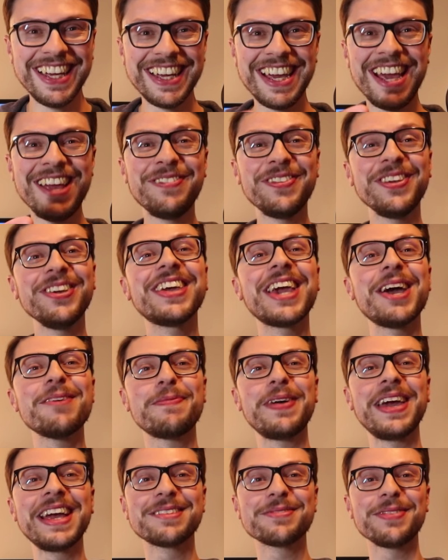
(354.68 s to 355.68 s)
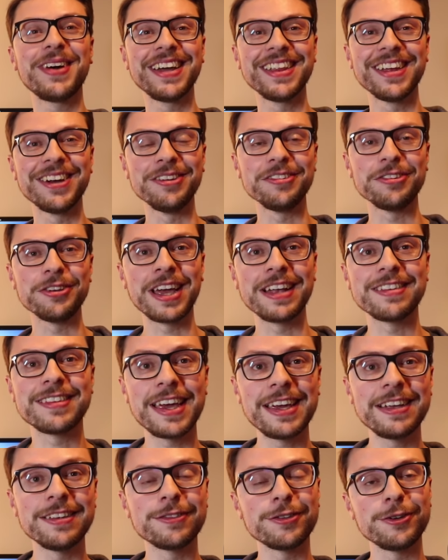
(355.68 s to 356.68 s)
If you get picked by those, you get
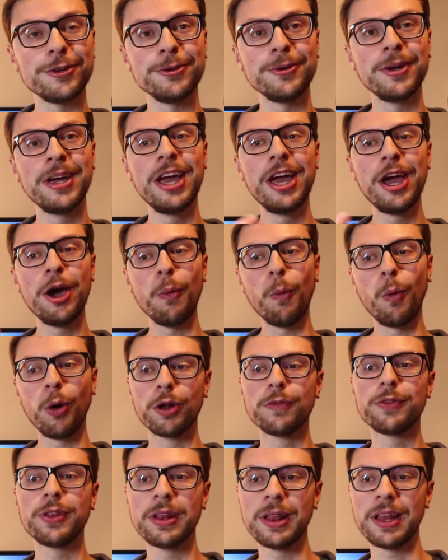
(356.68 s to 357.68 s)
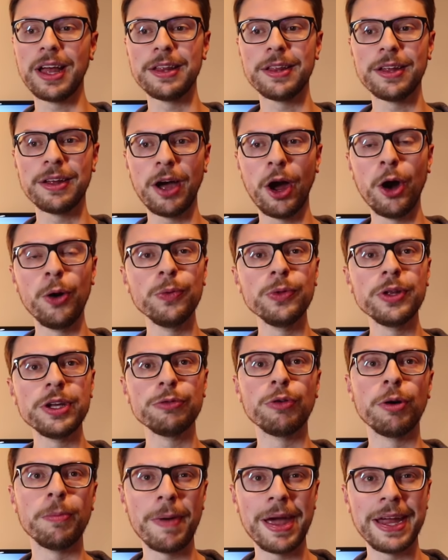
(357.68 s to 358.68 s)
taken to one of the like only
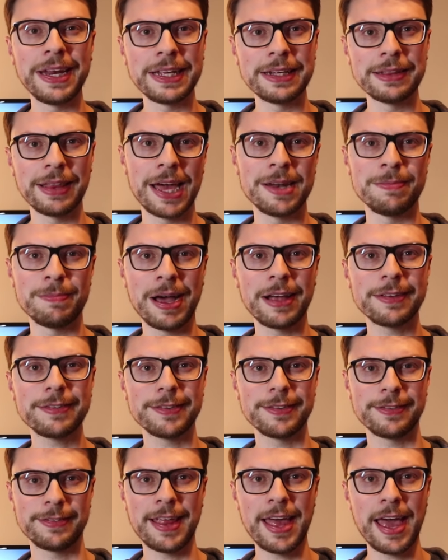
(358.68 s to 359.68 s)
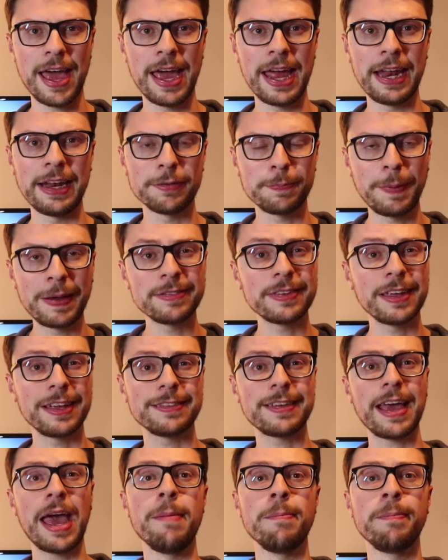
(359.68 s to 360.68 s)
remaining landmasses there, and it's basically a
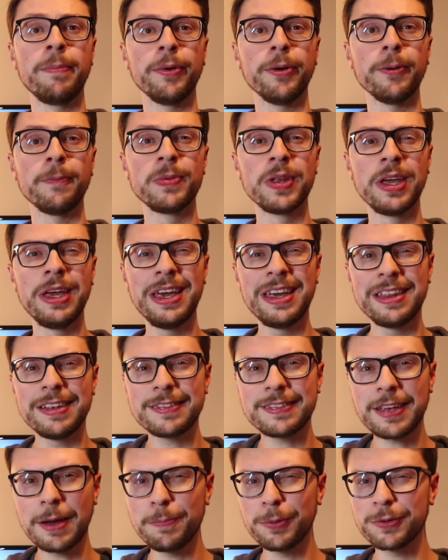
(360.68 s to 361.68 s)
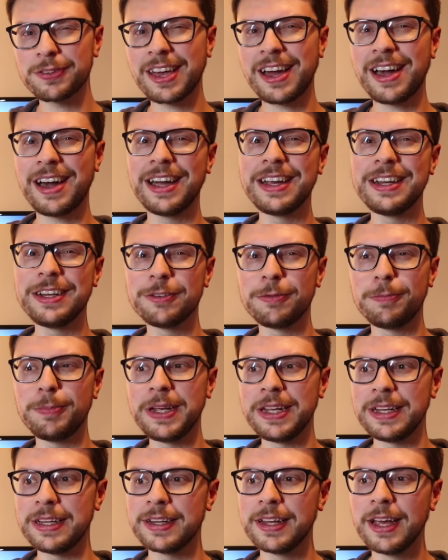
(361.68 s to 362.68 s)
temple. This temple's kind of
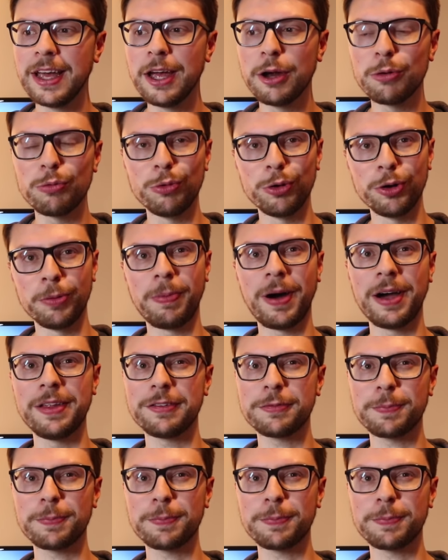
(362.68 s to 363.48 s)
being run by the